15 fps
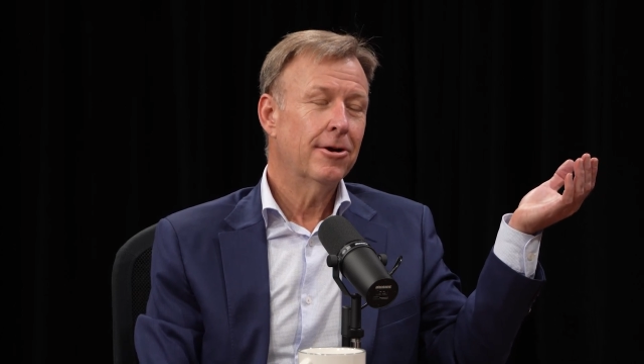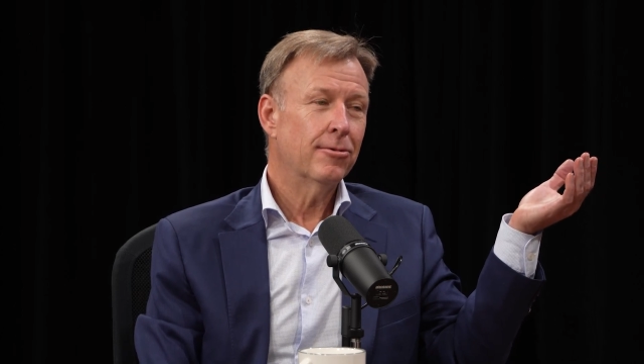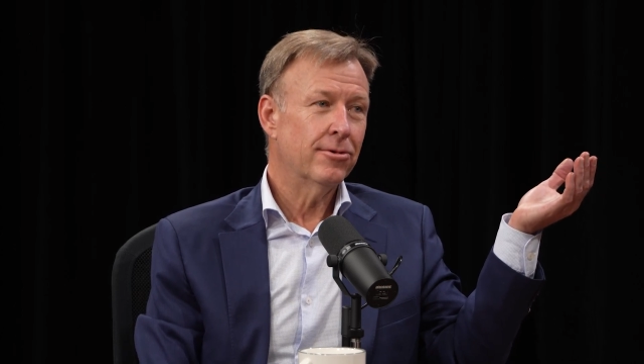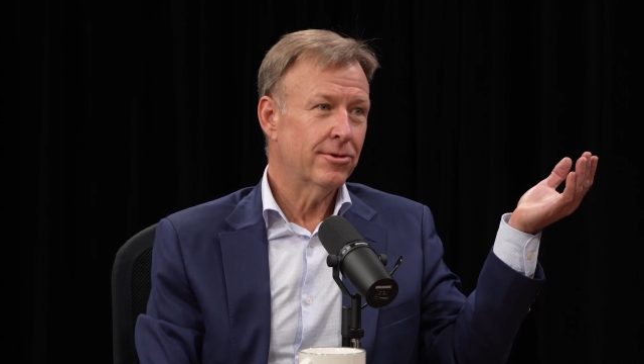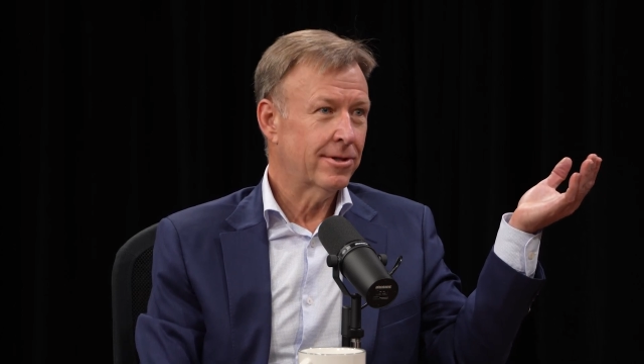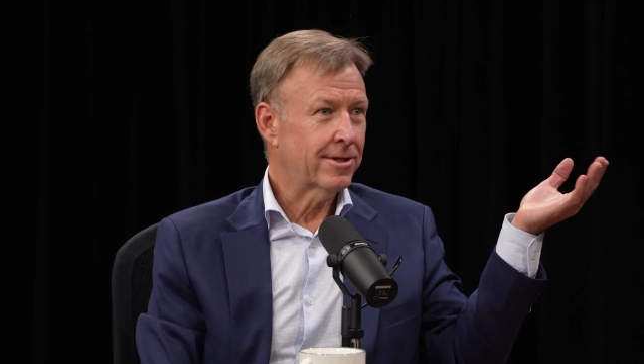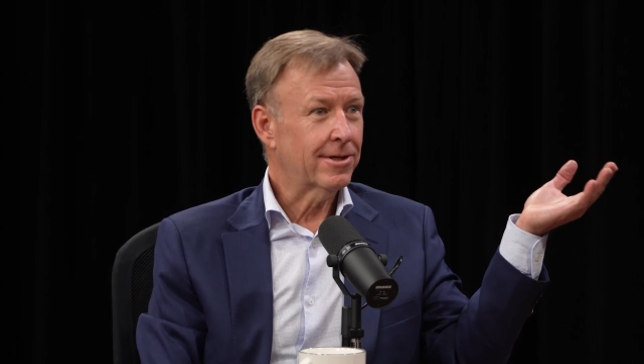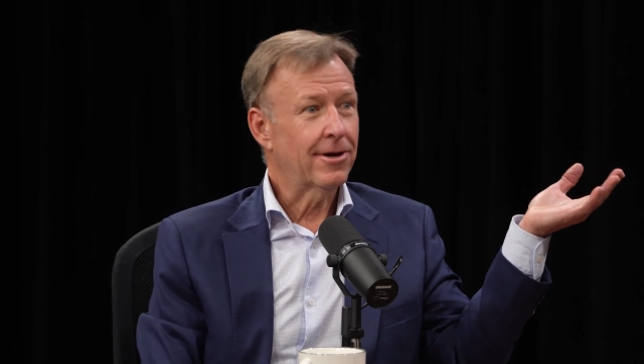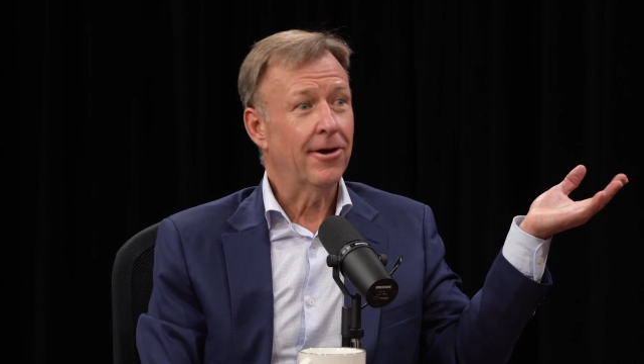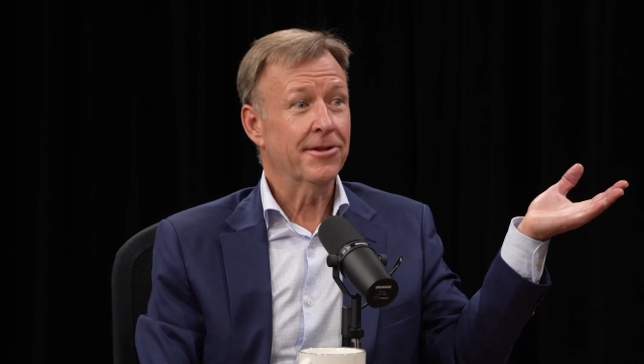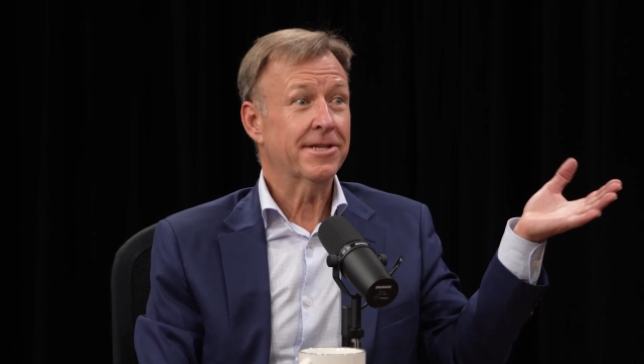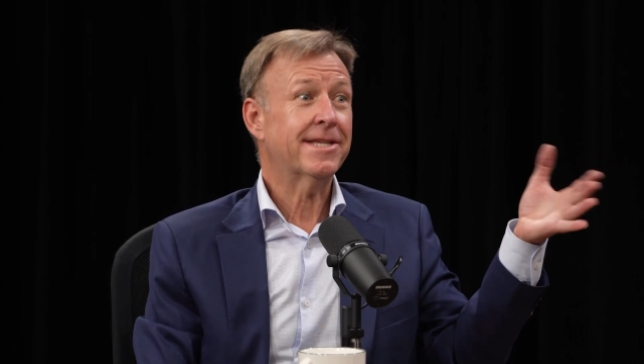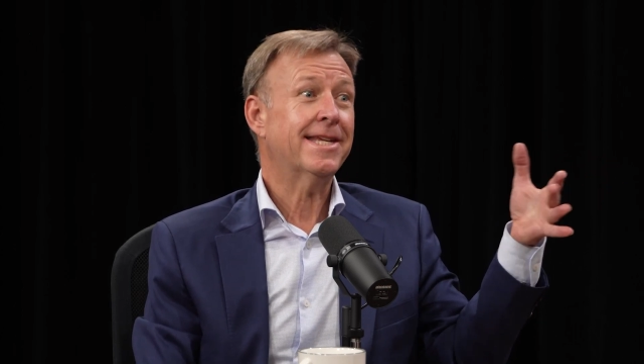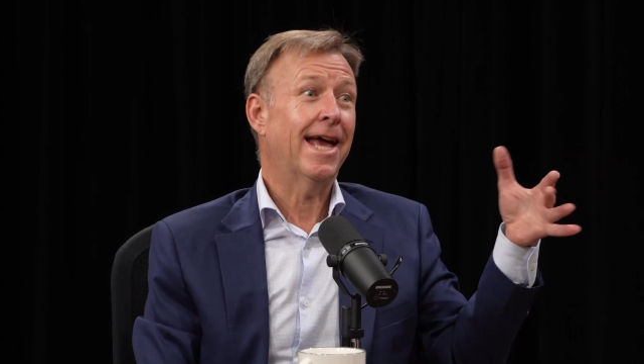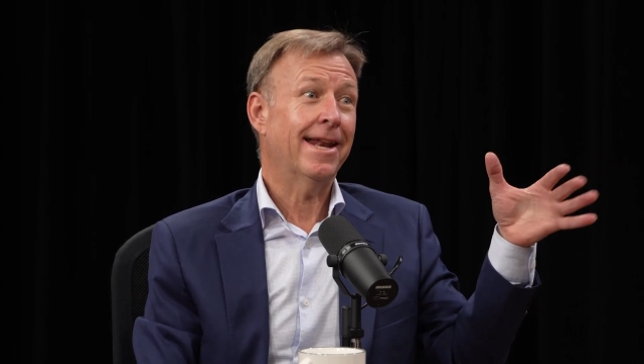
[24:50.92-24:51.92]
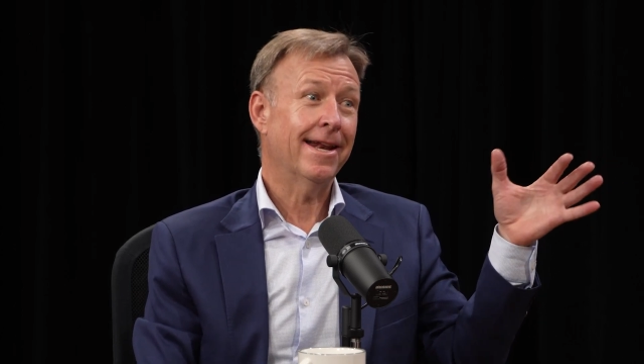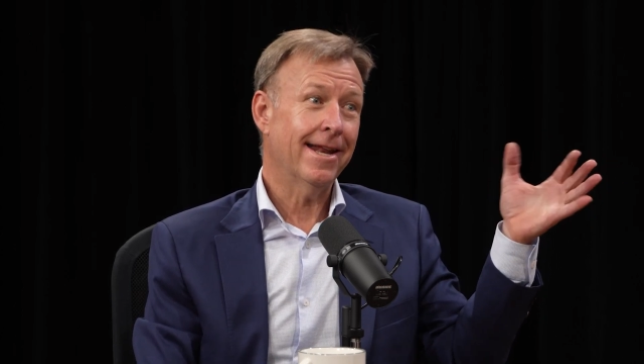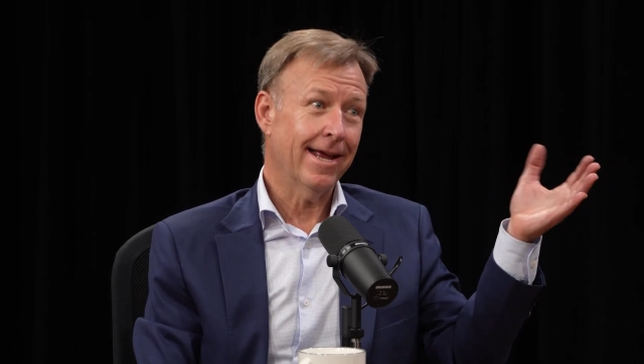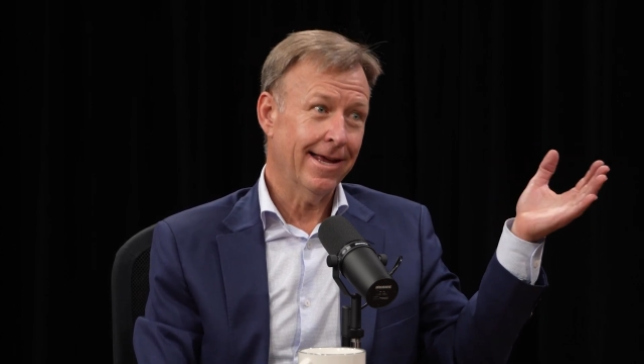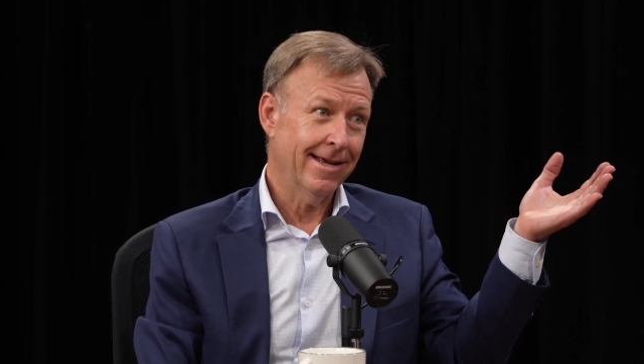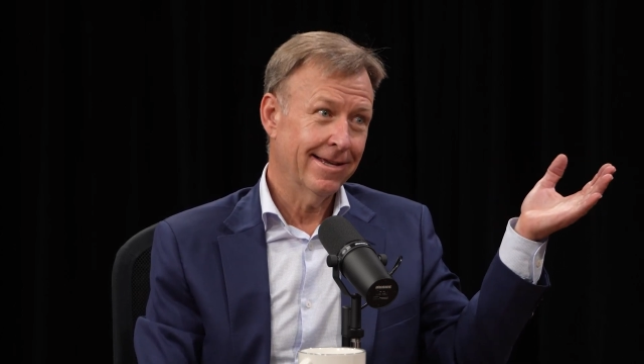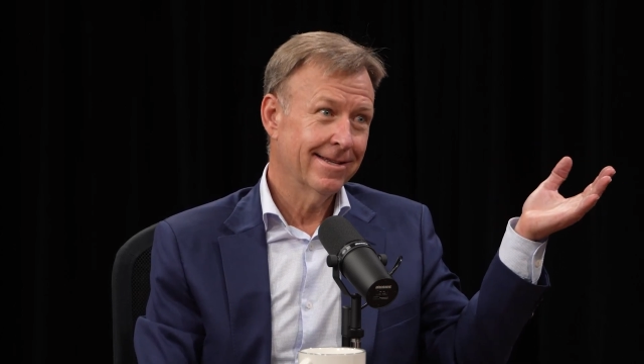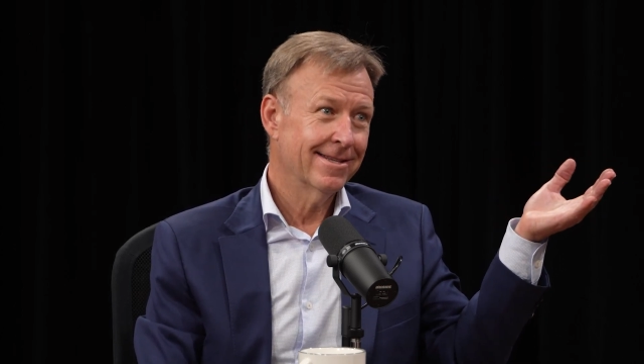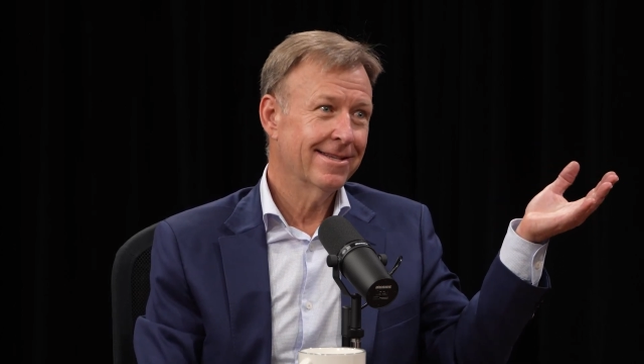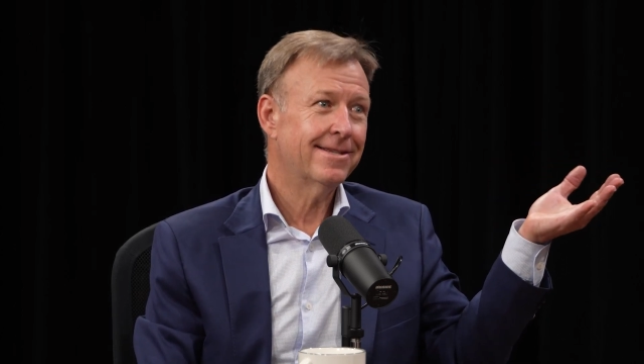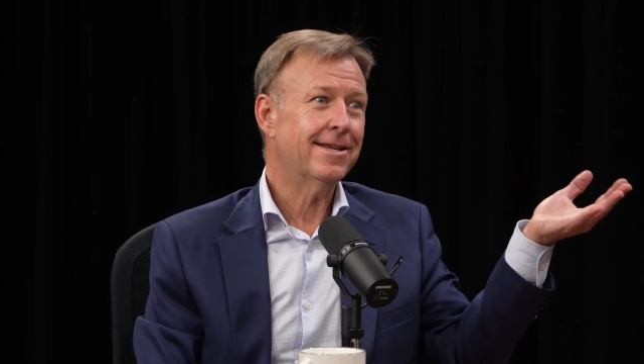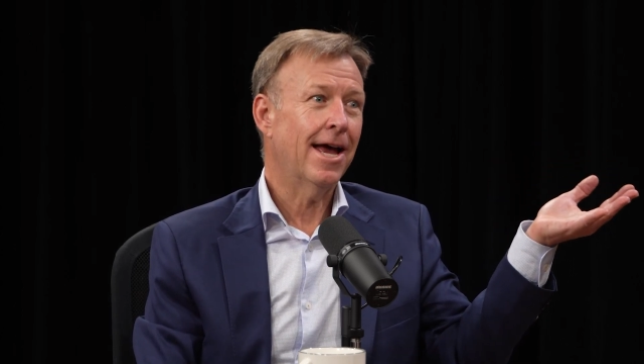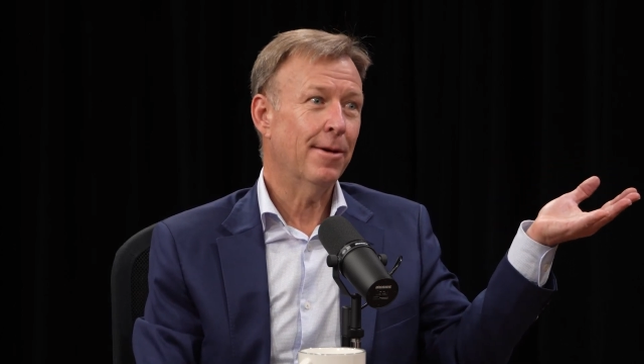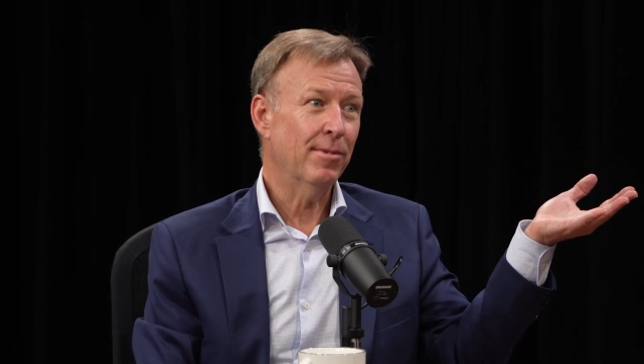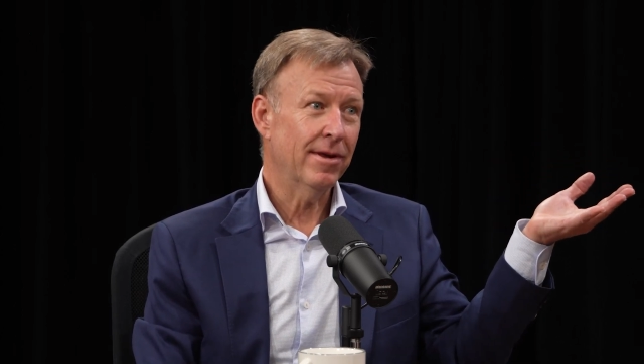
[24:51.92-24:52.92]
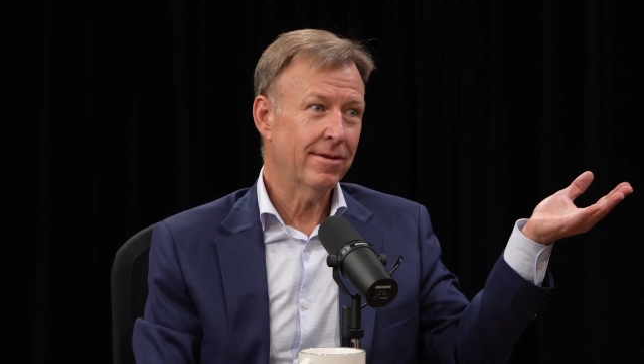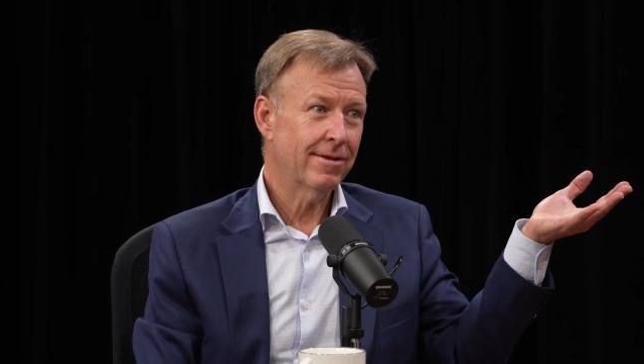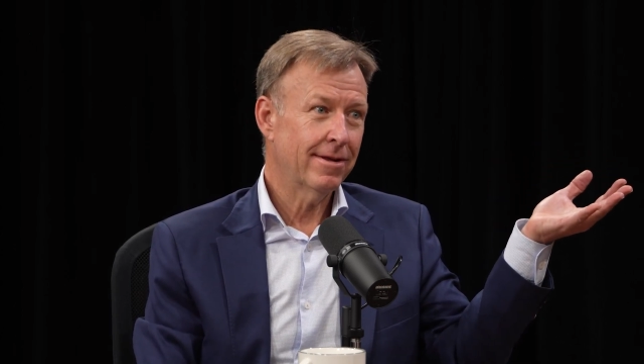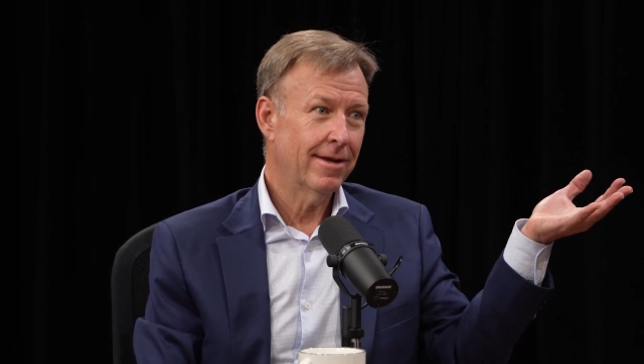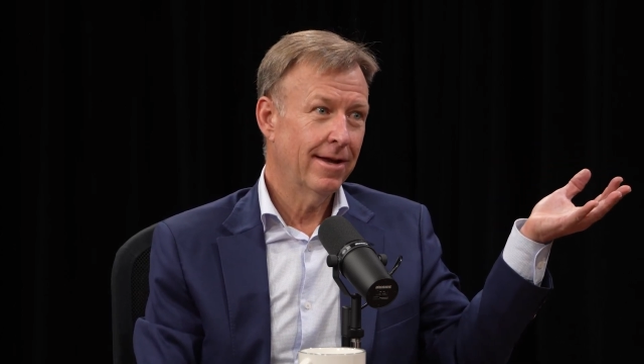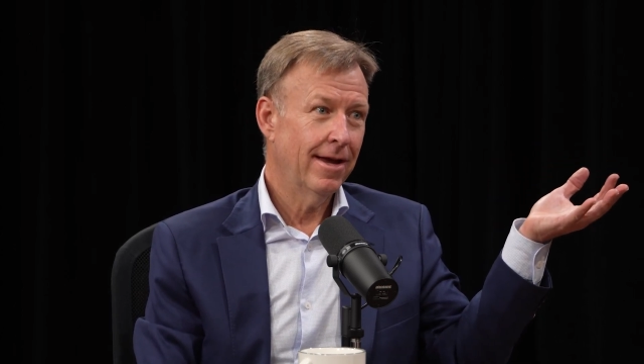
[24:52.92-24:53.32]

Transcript: was on Saturday, Sabbath.